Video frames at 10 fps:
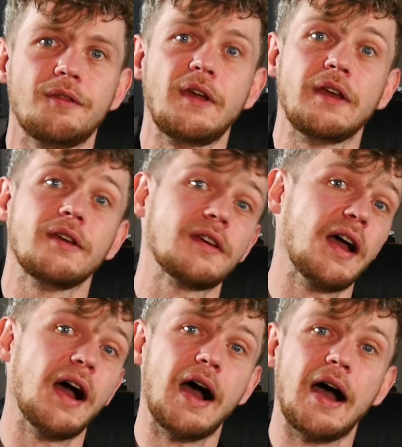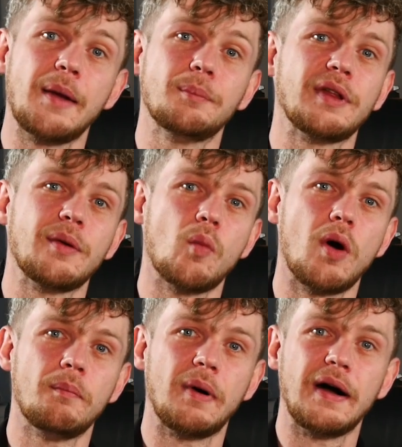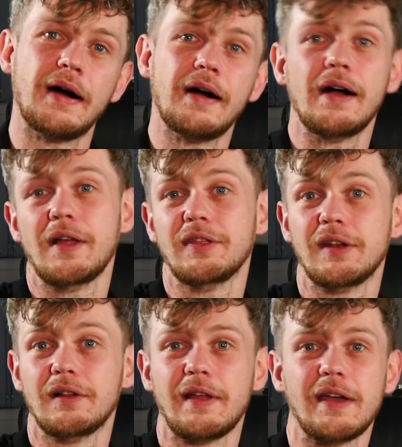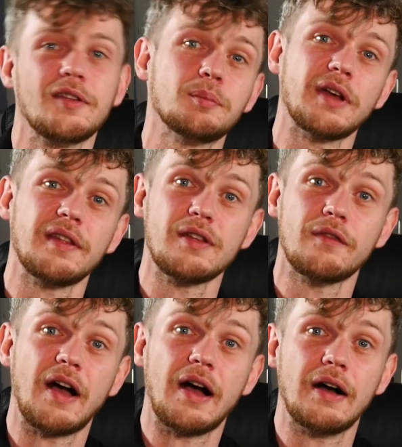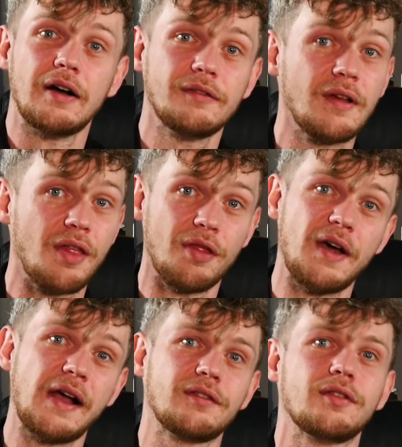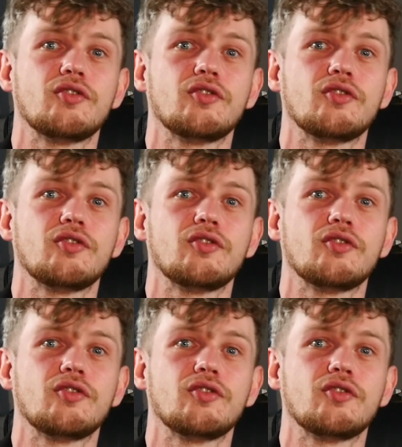think, I'm playing one part and the delay is playing the other half. That's the